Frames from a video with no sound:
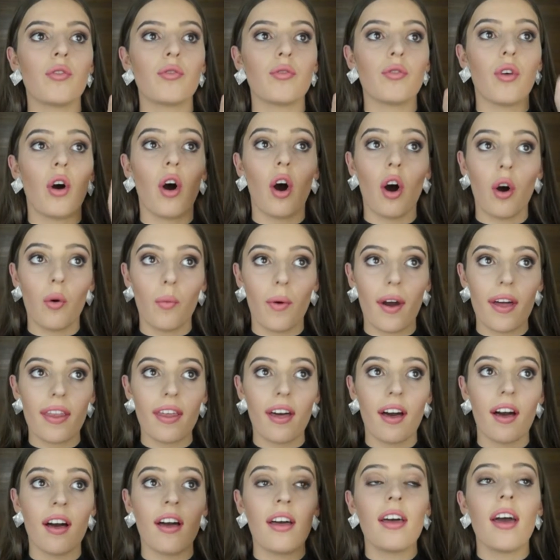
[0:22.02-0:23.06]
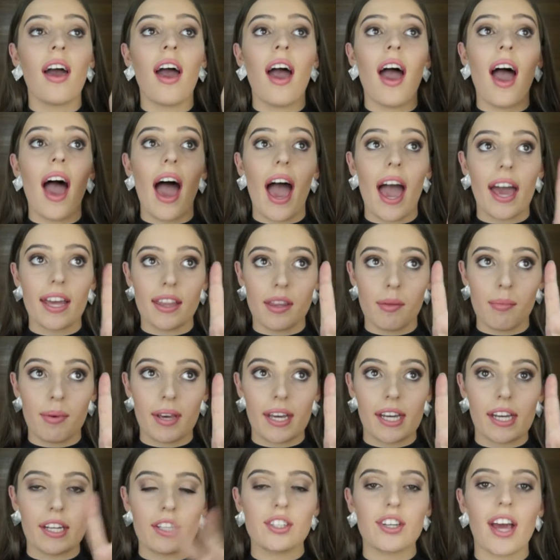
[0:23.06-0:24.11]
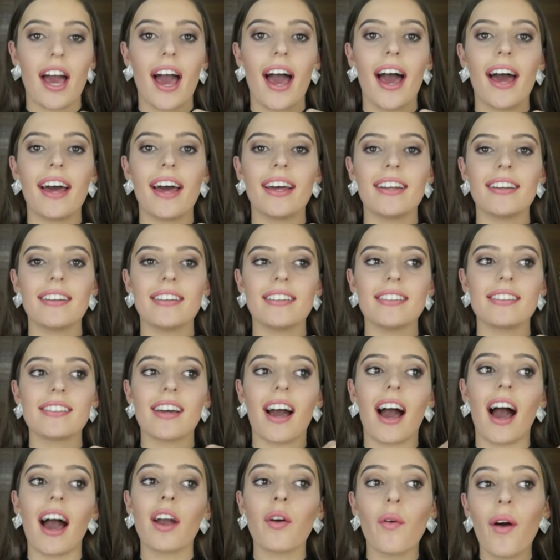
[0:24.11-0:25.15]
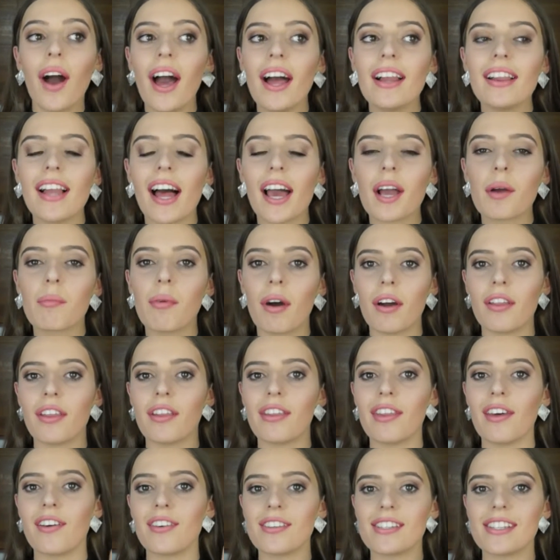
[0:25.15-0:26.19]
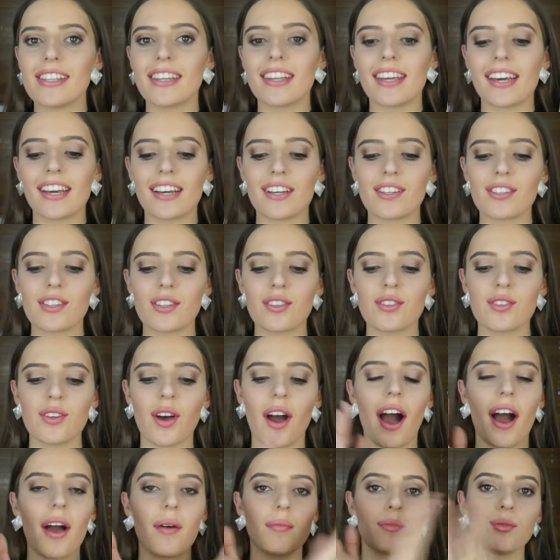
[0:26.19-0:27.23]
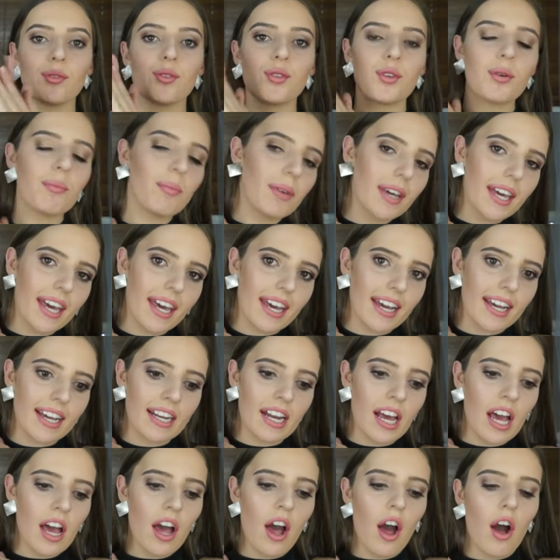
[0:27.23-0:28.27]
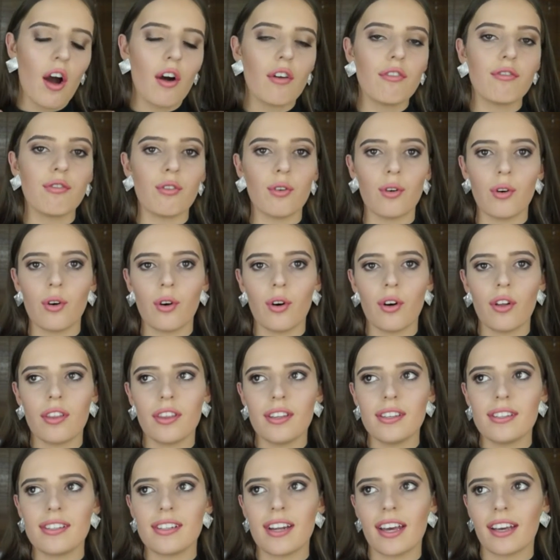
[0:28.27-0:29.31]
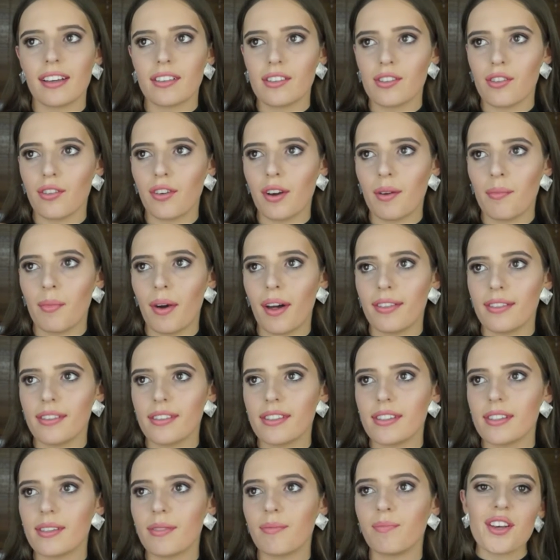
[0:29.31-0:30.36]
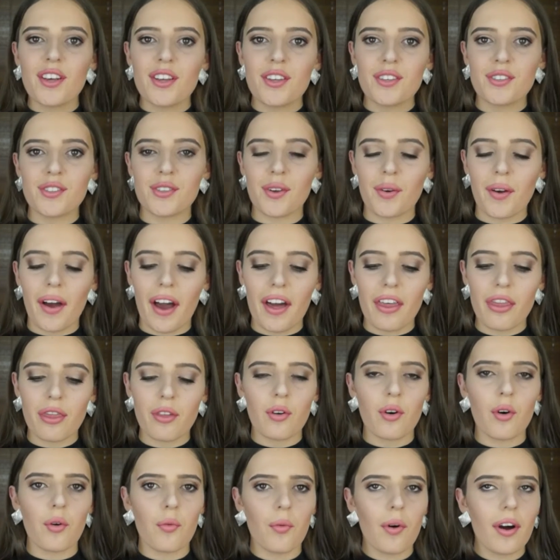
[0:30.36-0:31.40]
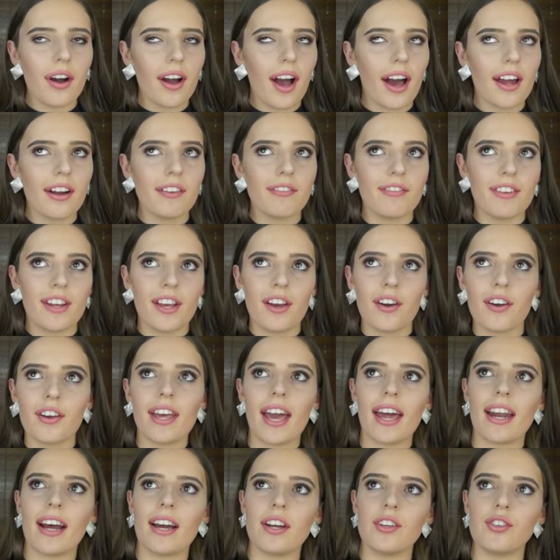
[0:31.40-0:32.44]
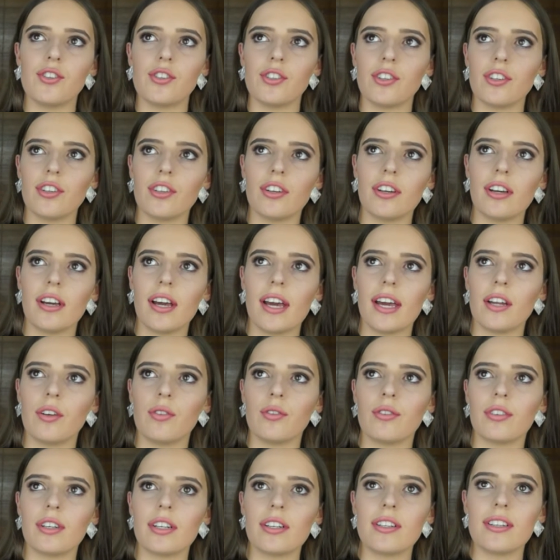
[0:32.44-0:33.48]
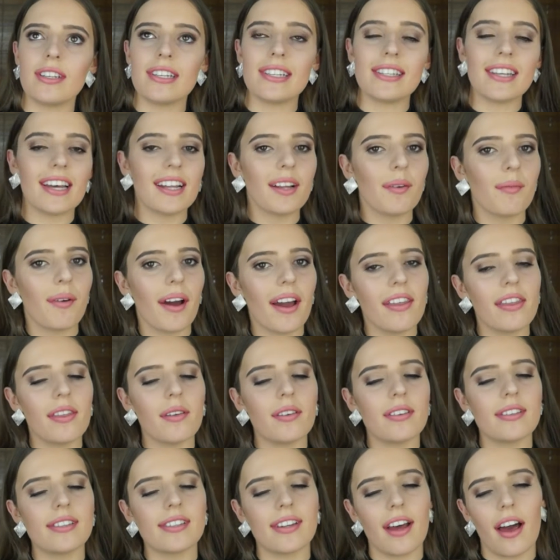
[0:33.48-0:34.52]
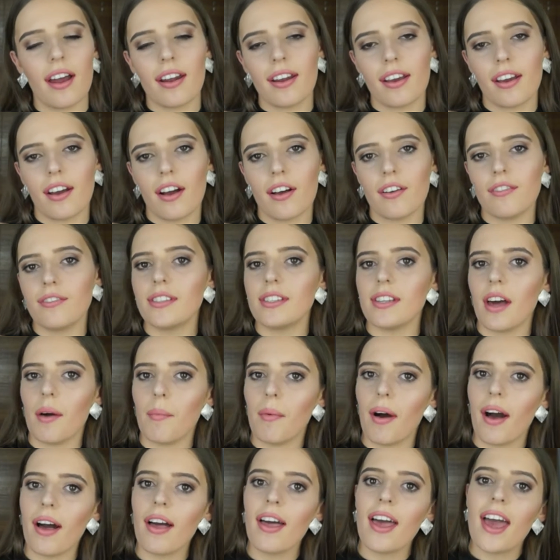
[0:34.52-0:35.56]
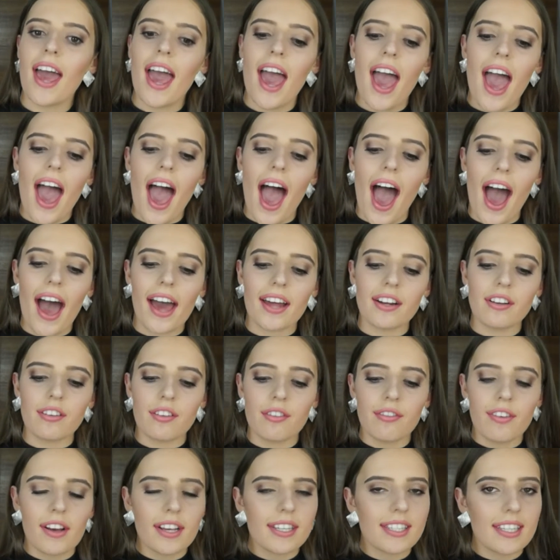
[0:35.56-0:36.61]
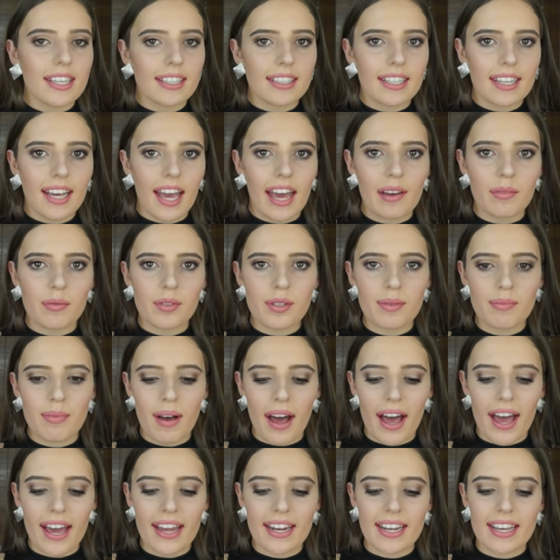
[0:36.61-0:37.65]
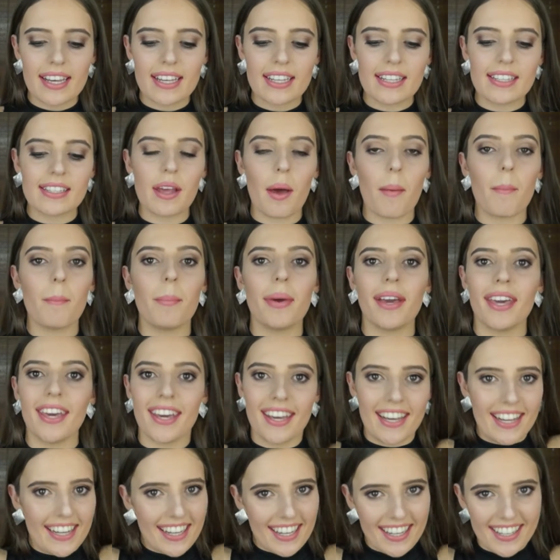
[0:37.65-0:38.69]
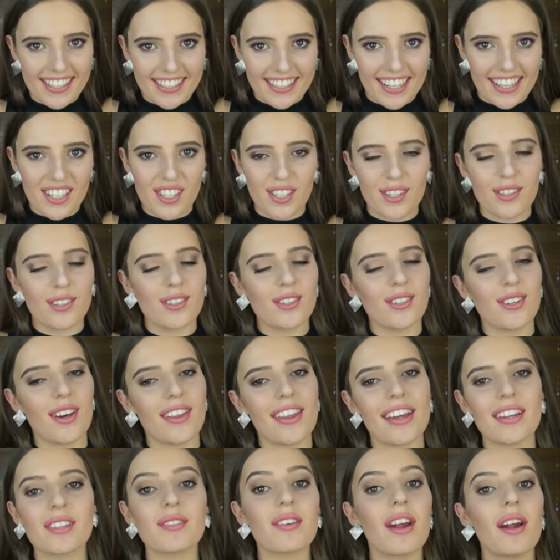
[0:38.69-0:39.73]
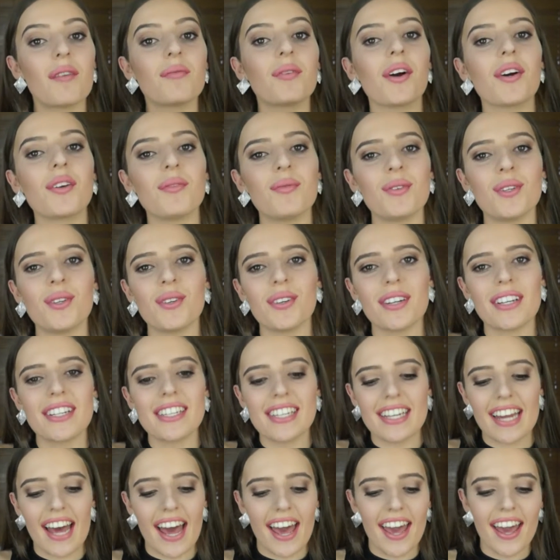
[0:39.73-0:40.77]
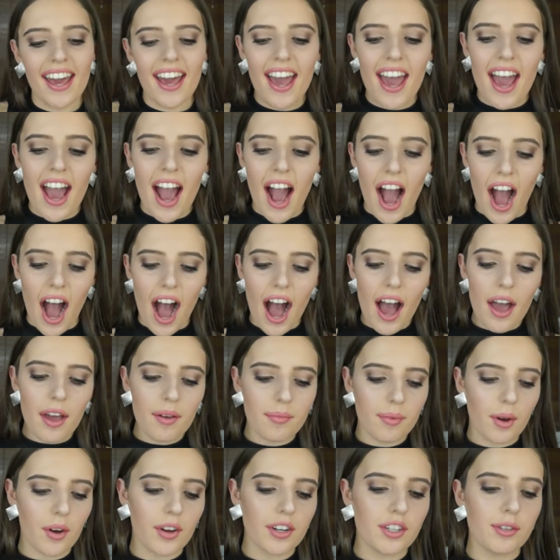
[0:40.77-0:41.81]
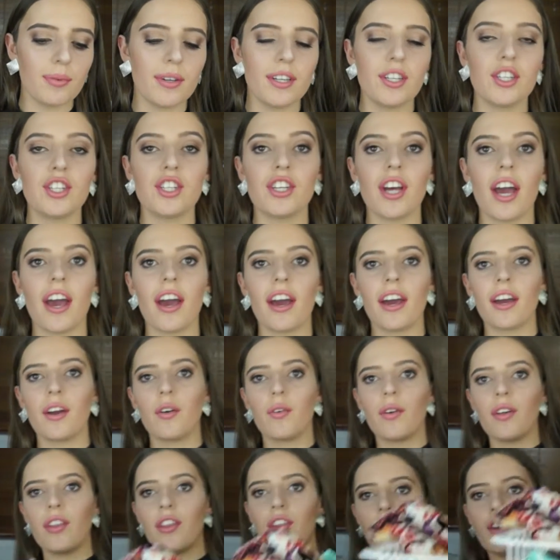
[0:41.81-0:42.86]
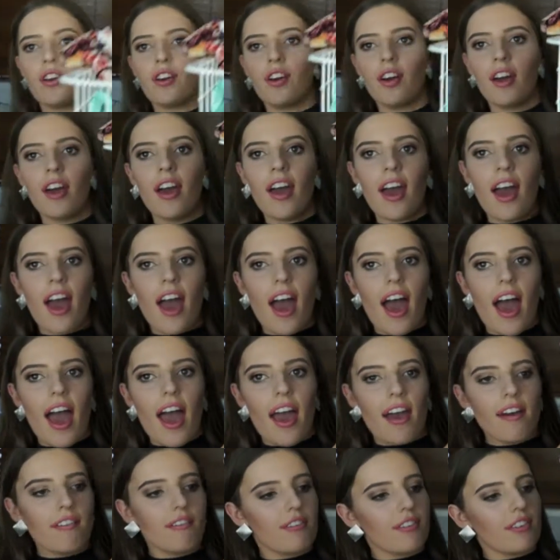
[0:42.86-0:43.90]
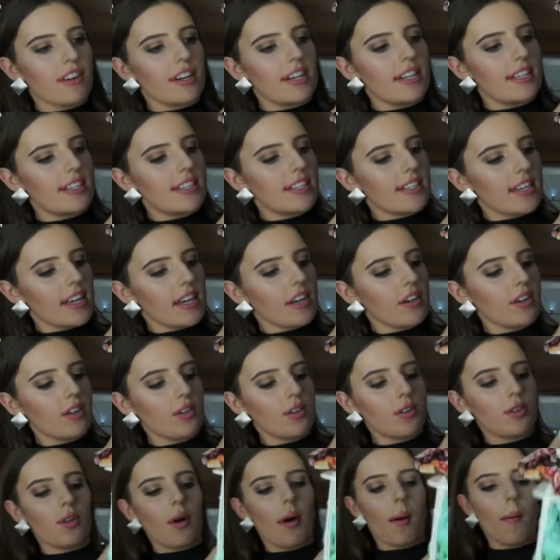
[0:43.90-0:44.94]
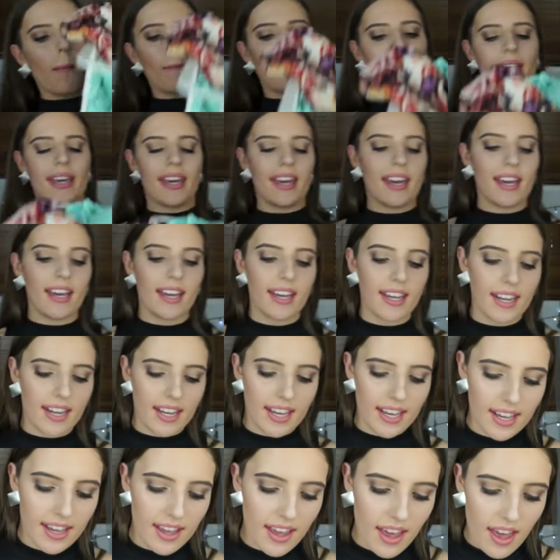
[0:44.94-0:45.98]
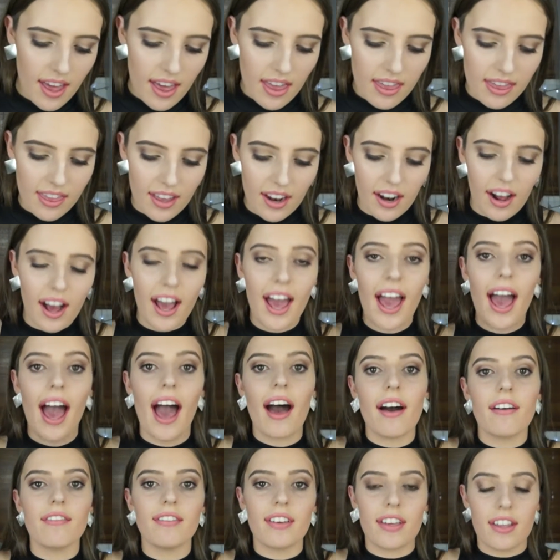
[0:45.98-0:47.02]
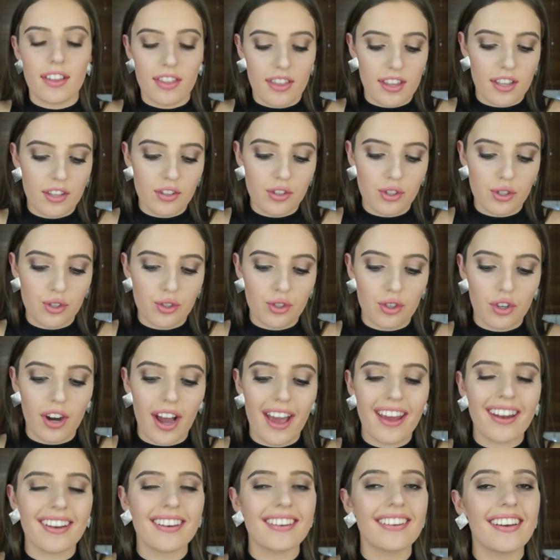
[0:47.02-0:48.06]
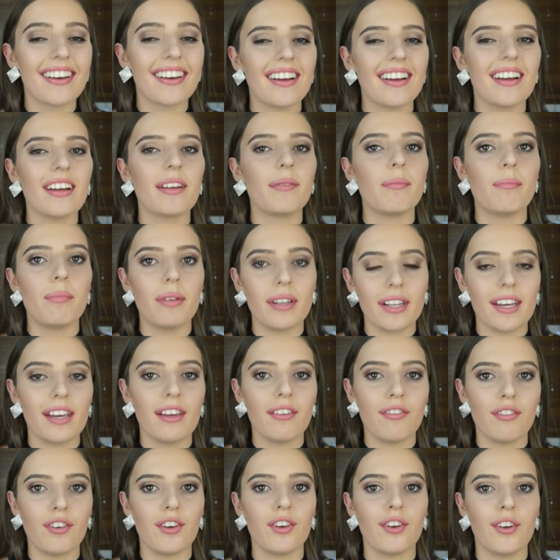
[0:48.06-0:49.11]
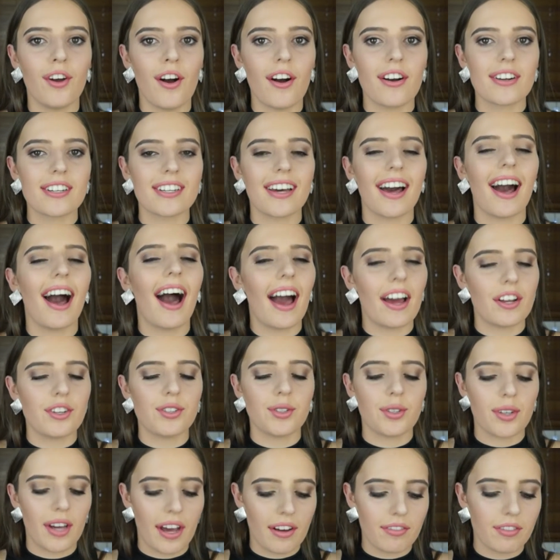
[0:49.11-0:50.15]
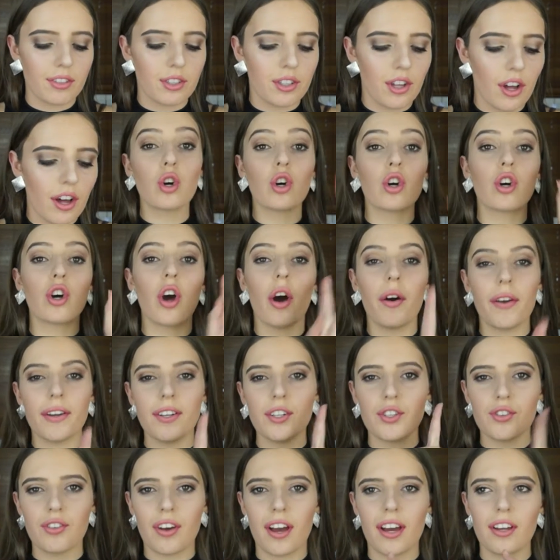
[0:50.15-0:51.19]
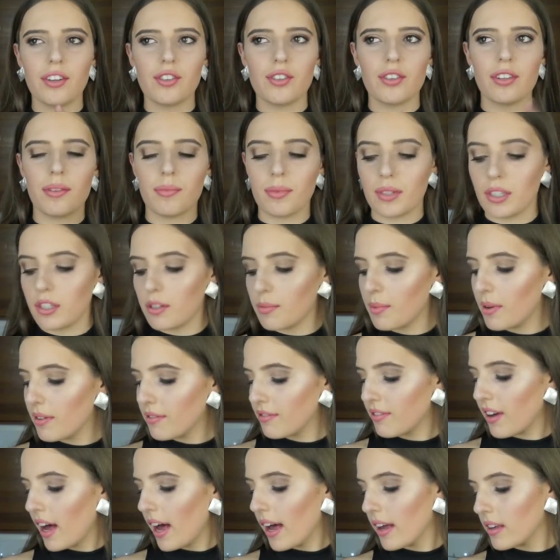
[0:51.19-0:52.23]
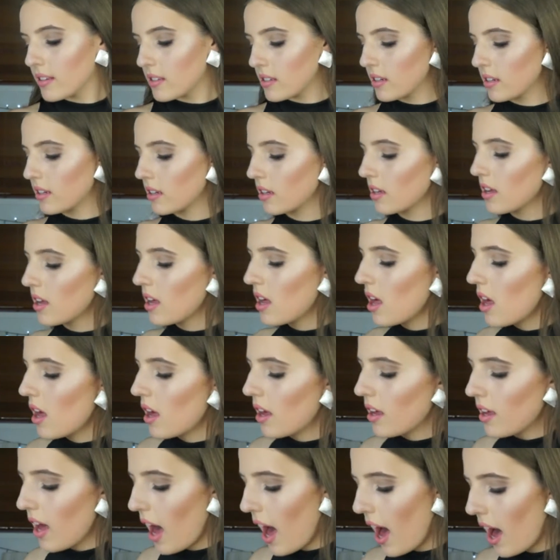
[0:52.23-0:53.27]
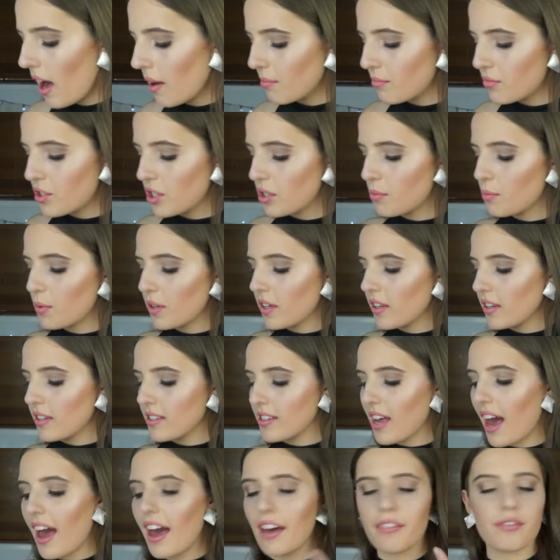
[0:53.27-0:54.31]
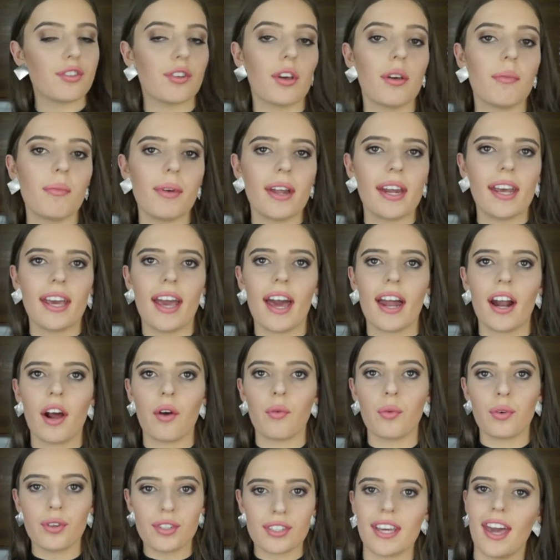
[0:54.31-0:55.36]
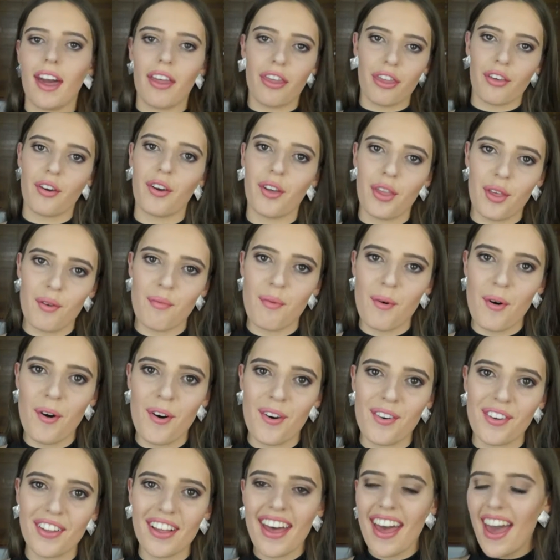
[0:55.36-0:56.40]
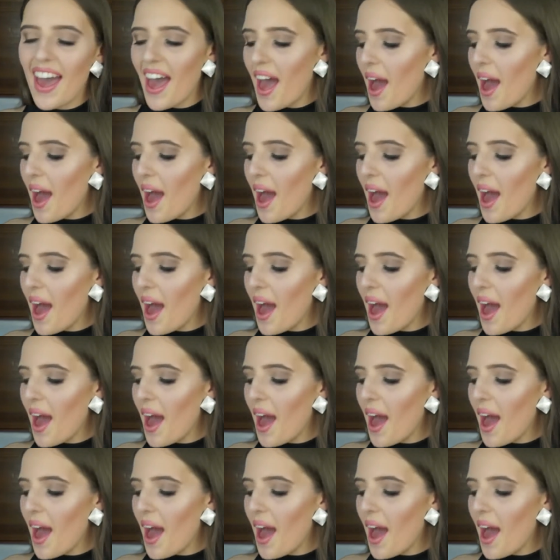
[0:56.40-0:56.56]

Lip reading: hot weather and the beach, and I quite like both of those things, so I'm super keen for this next 3 months. So I thought, what kind of video can I do in order to celebrate the starting of summer? And the first thing that came to mind is bikini collection. So that's what I'm going to be doing today. I am going to be sharing with you every single bikini that I have in this drawer. And believe you not, I do have a lot. Going to try and do them a little bit faster, just because I have so many and I want to get through them all.